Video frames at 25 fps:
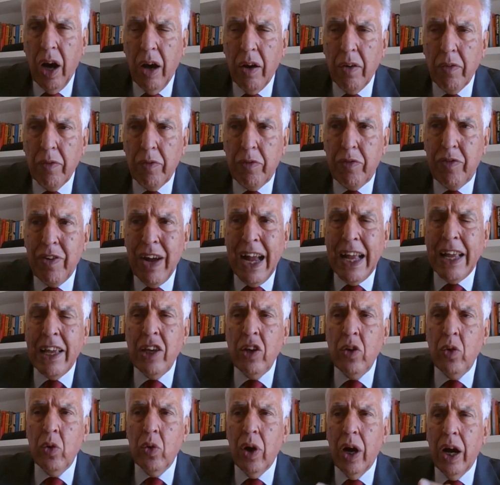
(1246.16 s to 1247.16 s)

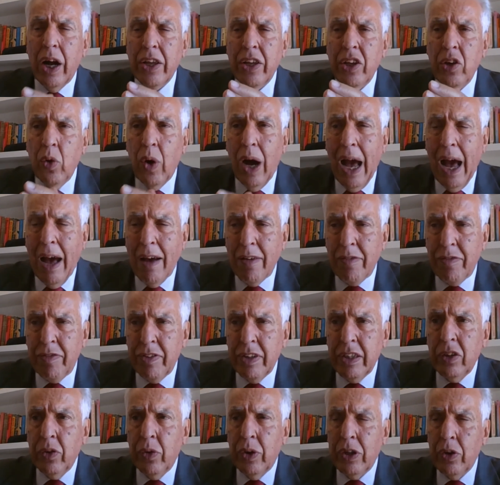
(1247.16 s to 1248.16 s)
venue, a new
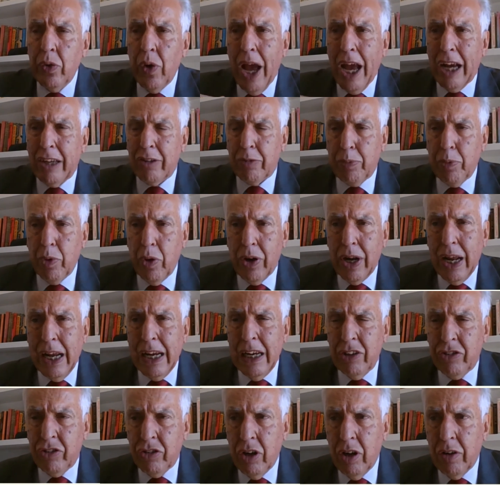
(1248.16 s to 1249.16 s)
avenue, a new
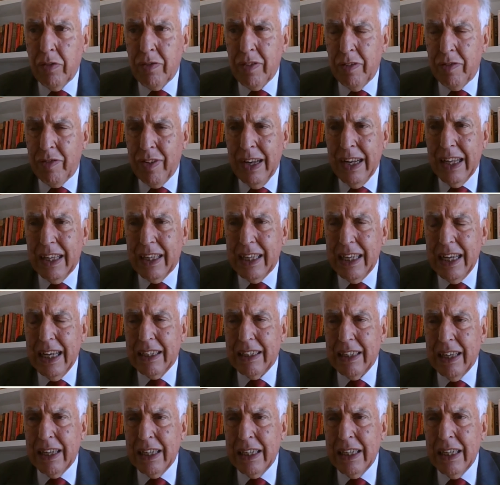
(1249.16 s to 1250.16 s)
exploration of the
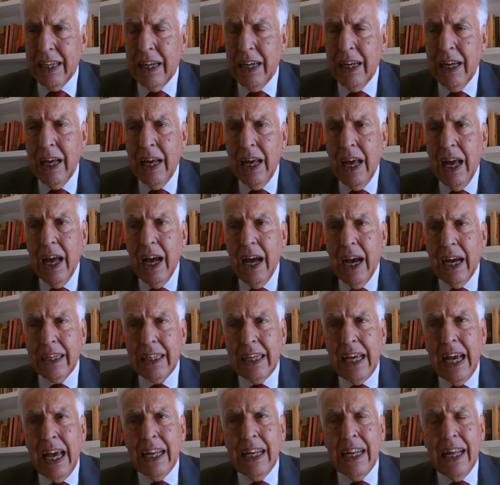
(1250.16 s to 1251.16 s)
Philikieteria,
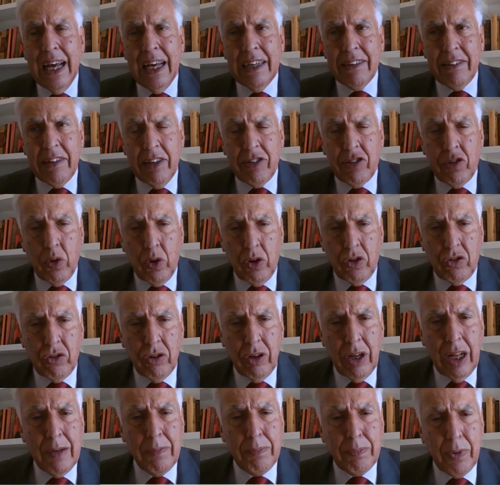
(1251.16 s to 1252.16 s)
again, as a social
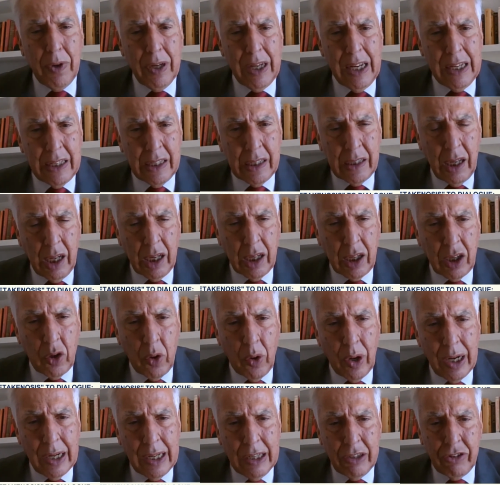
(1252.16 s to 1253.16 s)
and political
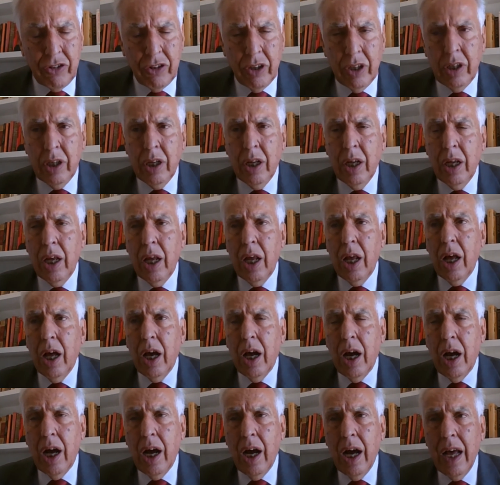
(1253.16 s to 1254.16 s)
coalition,
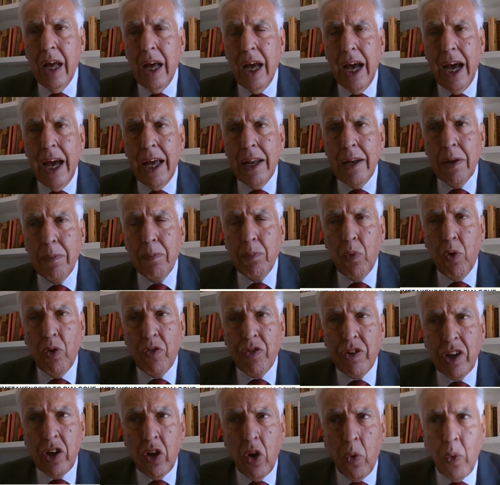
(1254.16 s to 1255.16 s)
and
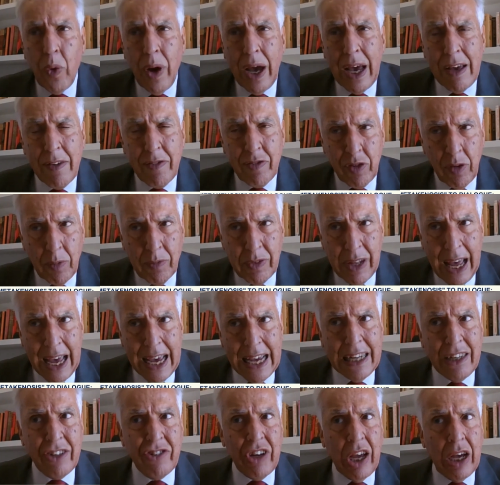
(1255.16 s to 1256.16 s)
moving away from
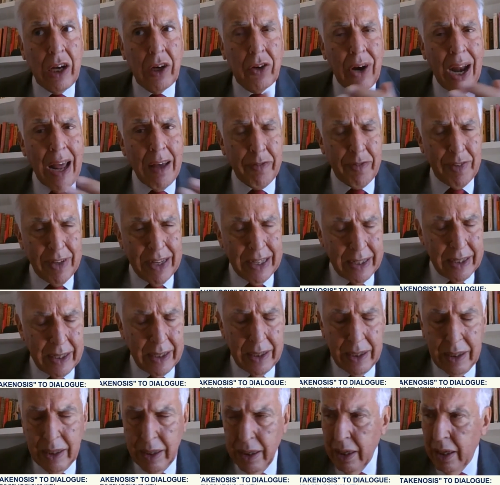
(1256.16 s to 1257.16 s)
hagiographic
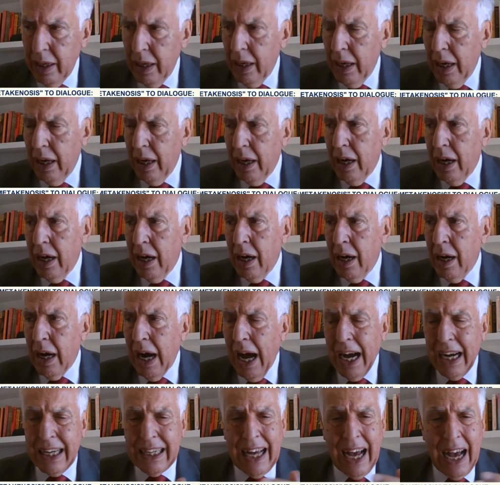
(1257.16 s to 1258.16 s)

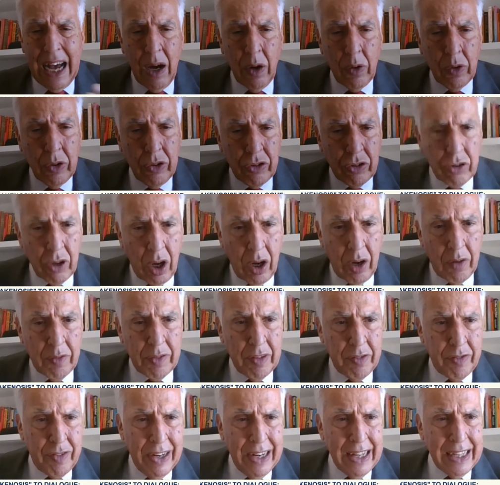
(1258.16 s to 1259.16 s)
accounts of the
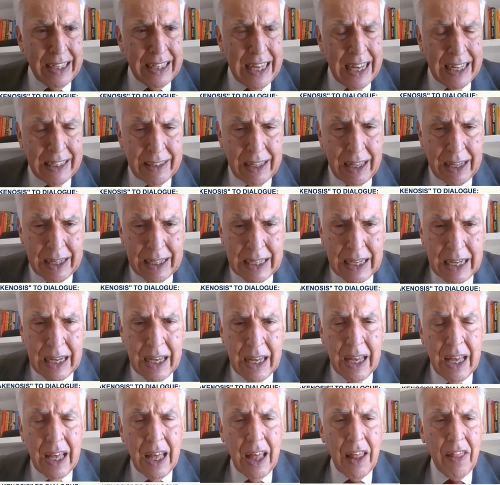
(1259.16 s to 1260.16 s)
Philikieteria
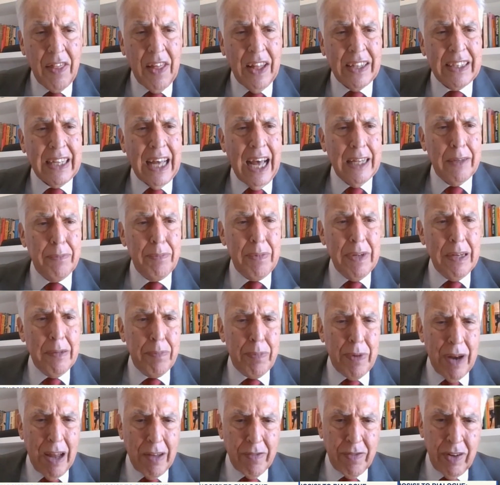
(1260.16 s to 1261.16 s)
that had been
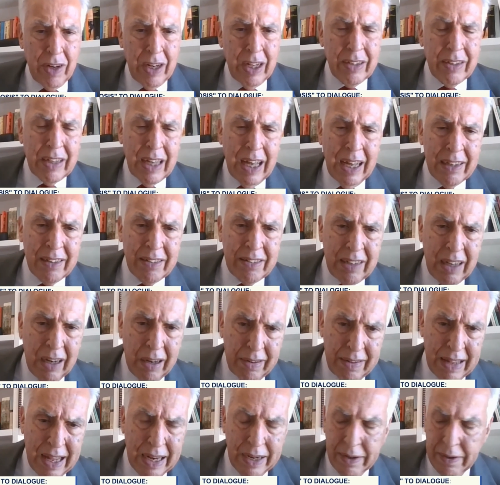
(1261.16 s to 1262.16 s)
prevalent until
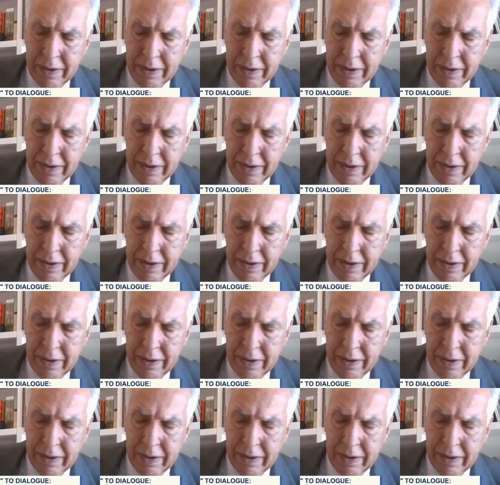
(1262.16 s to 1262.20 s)
then.